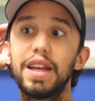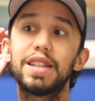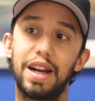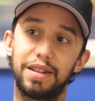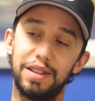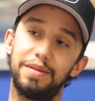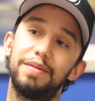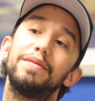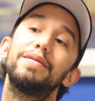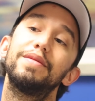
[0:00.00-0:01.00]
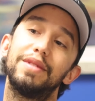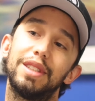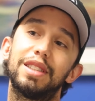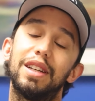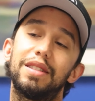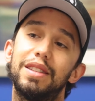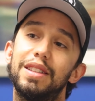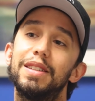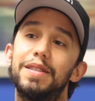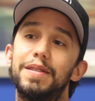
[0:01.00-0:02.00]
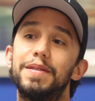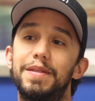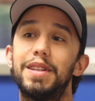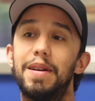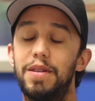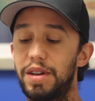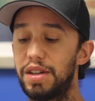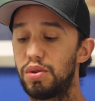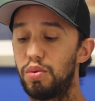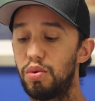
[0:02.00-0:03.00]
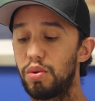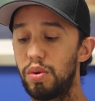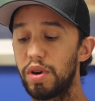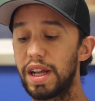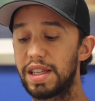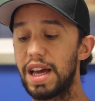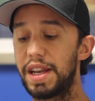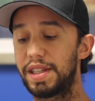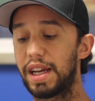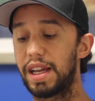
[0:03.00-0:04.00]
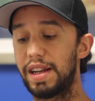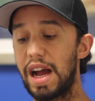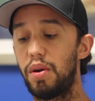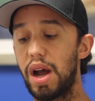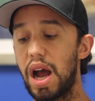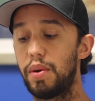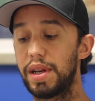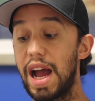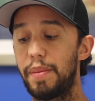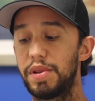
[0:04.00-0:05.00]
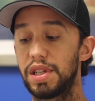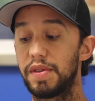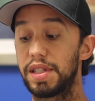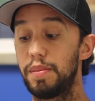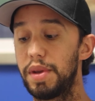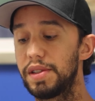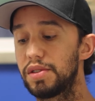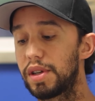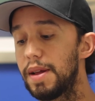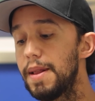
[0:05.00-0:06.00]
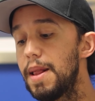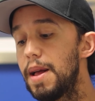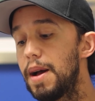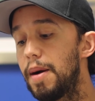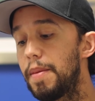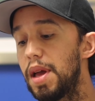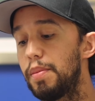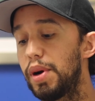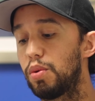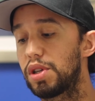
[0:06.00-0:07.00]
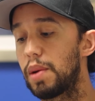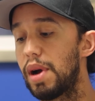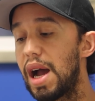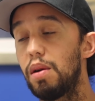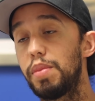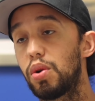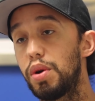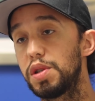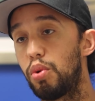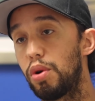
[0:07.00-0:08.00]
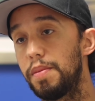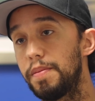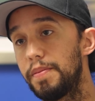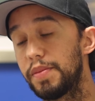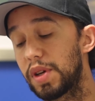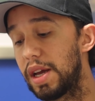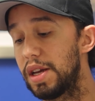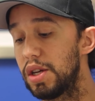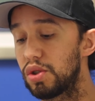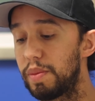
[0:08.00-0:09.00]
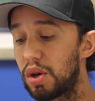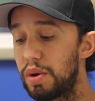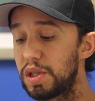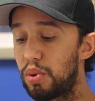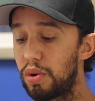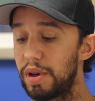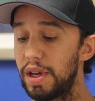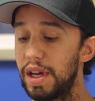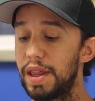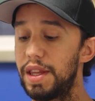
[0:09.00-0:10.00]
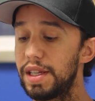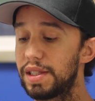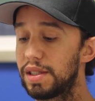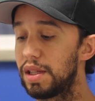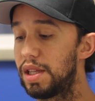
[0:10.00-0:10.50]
Exactly. Okay. Yeah. Okay. So we'll get to that in a second. How it happens every 10 minutes. Okay. But we're talking about how a Bitcoin is born. Okay, so Bitcoin is born. This